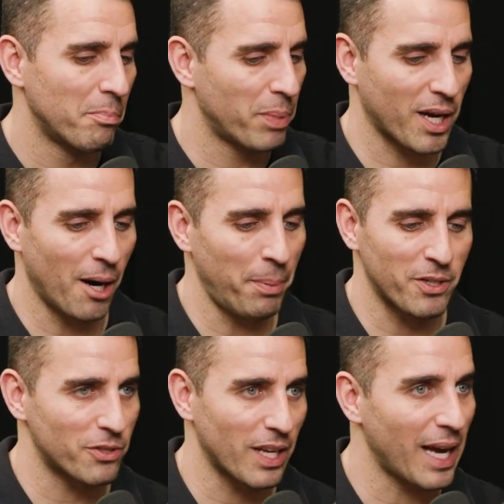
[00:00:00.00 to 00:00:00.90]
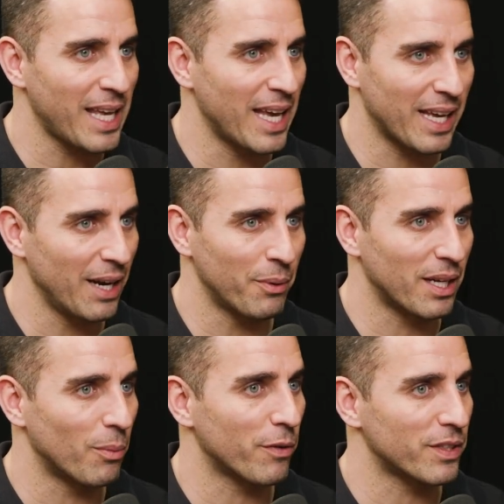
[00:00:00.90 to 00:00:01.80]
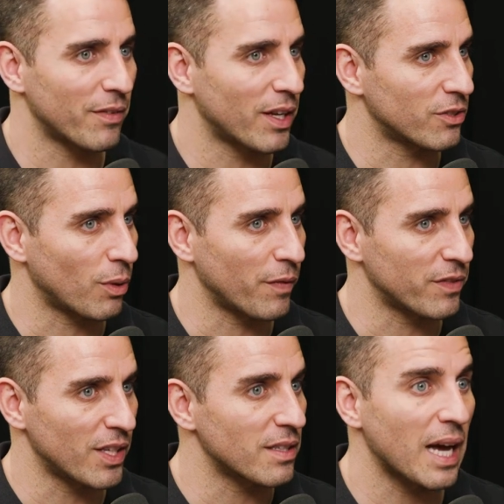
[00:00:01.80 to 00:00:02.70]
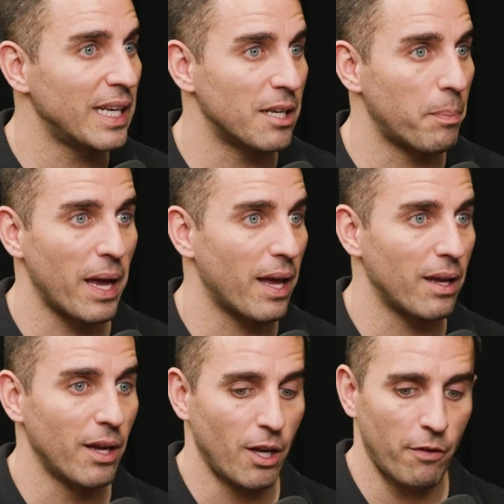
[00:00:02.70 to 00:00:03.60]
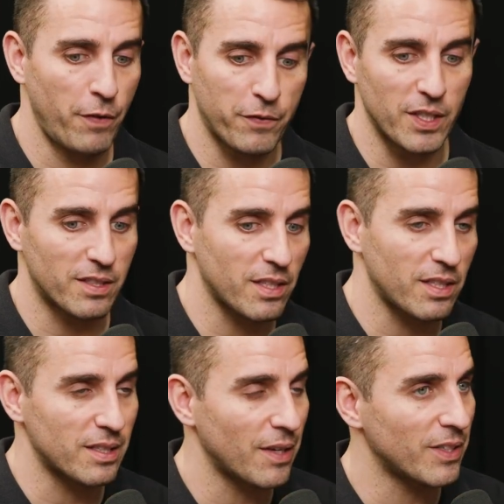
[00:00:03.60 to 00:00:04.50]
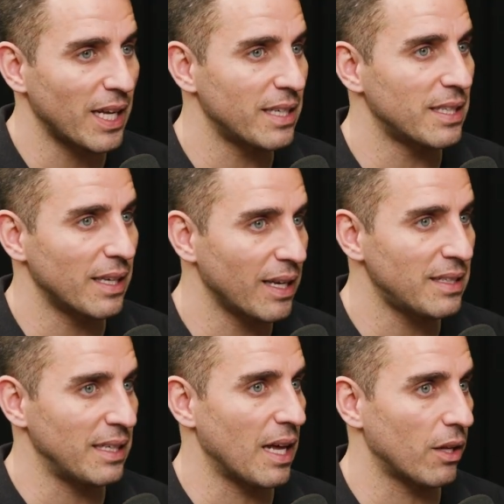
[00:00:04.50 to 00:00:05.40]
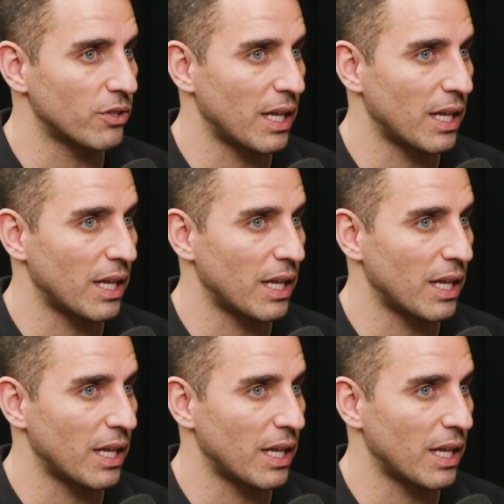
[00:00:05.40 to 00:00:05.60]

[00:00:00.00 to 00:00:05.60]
But companies are saying, I can't get anyone to come work for $7.25. I need to pay 15, 16, 17, 18, 19 dollars